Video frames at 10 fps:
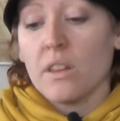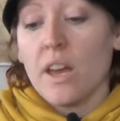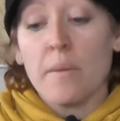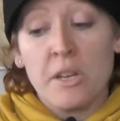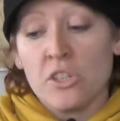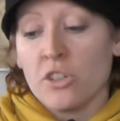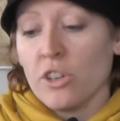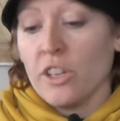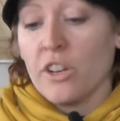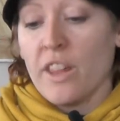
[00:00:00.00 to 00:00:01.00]
I mentioned
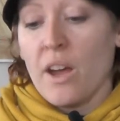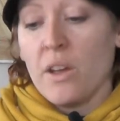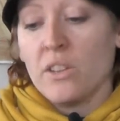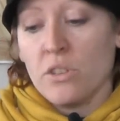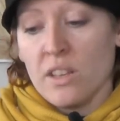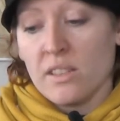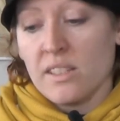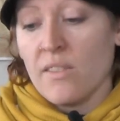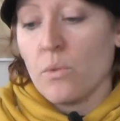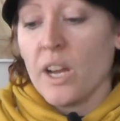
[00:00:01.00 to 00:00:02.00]
earlier that in
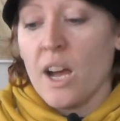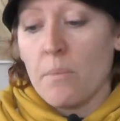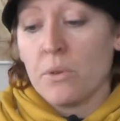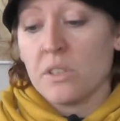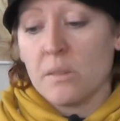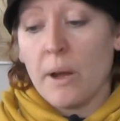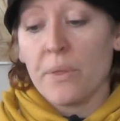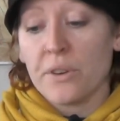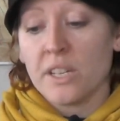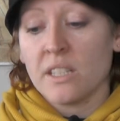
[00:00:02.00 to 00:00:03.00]
2007 we composted
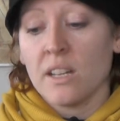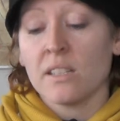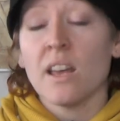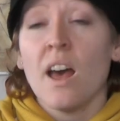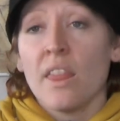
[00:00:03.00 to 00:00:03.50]
about 30 tons.